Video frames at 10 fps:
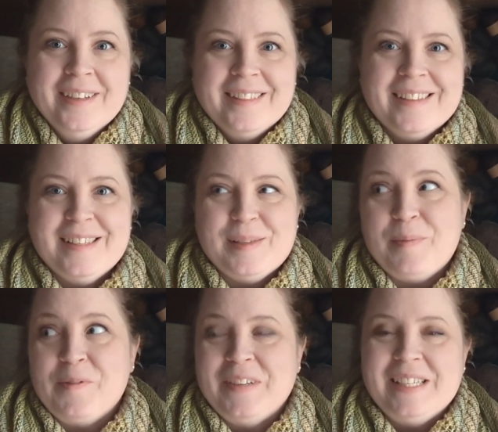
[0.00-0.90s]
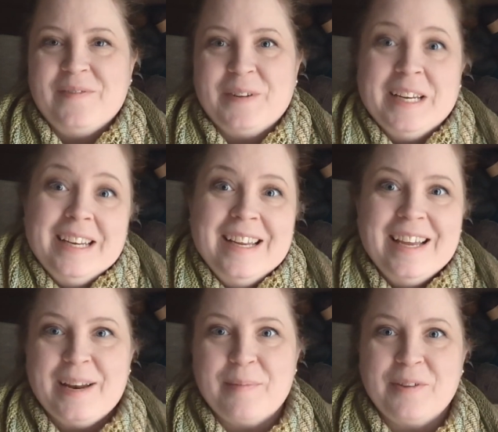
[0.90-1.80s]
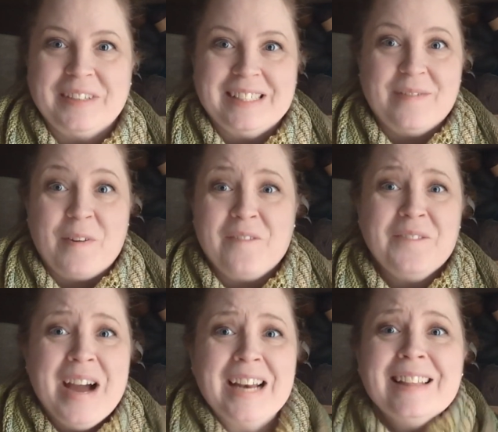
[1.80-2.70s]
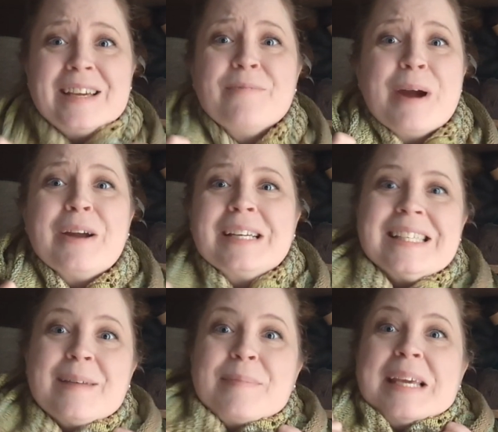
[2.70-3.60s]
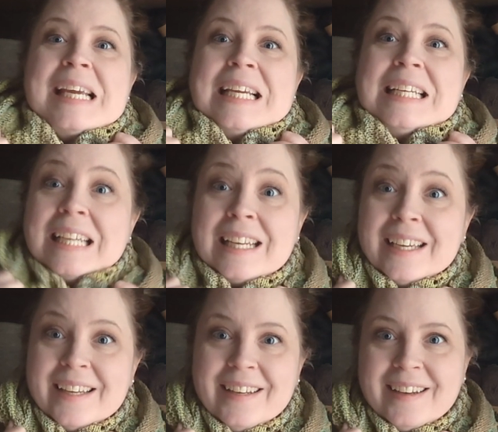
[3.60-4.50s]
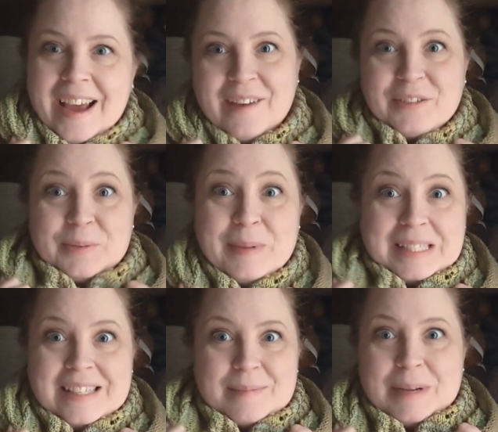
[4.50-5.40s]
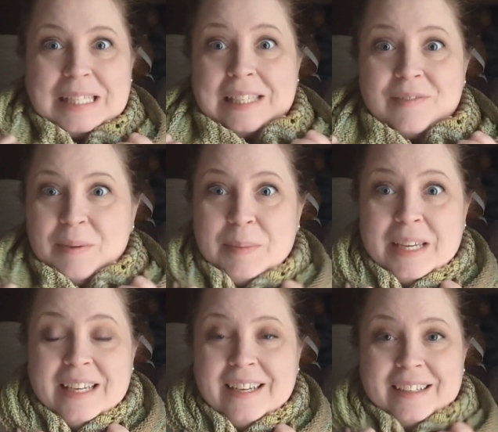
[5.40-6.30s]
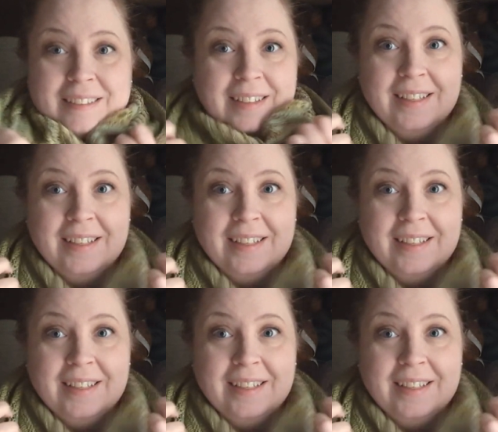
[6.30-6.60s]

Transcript: this is the perfect day for knitting and a perfect day for finally wearing something knitted after months and months of it being